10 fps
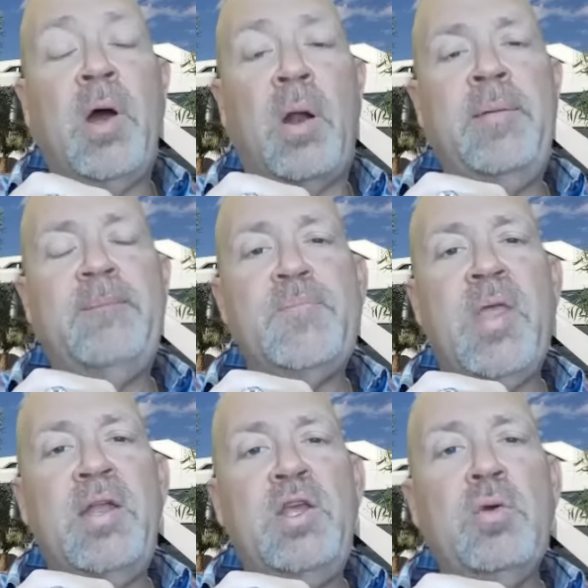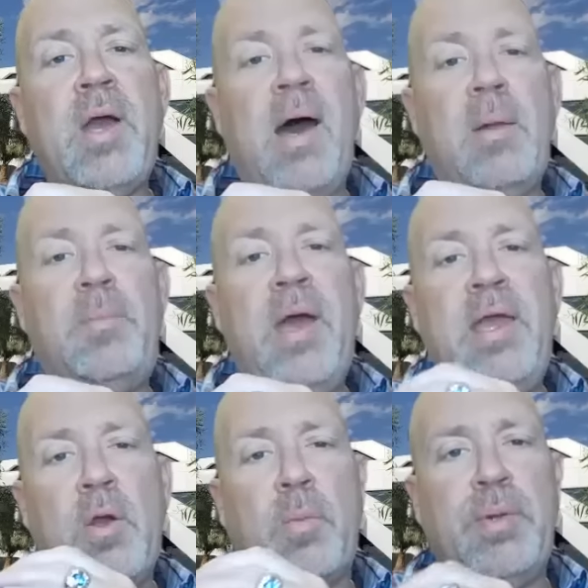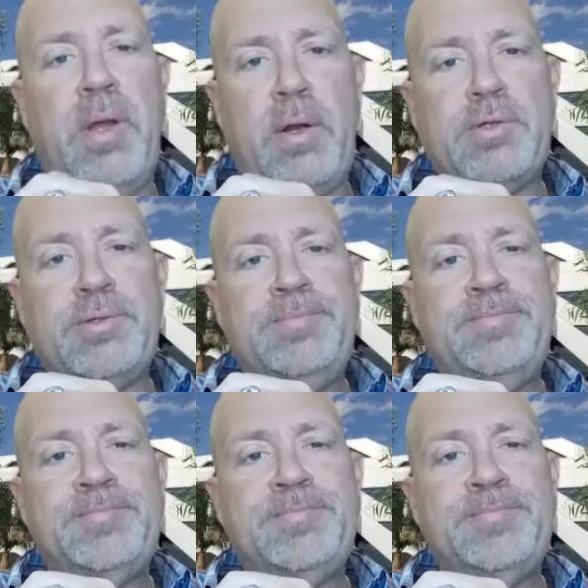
All right. And you got to pay your players.